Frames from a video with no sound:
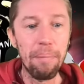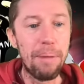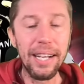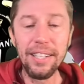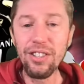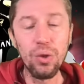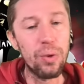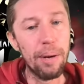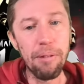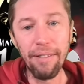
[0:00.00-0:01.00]

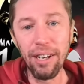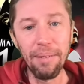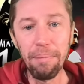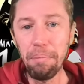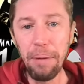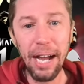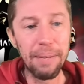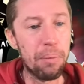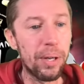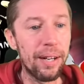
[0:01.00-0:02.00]
Batistuta, brother.
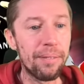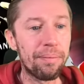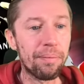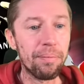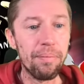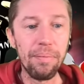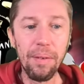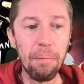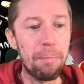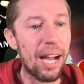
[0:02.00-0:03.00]
Bad boy.
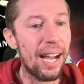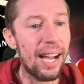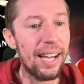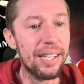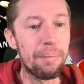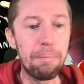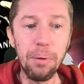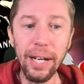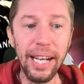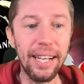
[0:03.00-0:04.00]
Bad
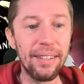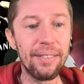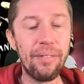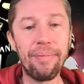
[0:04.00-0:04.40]
boy.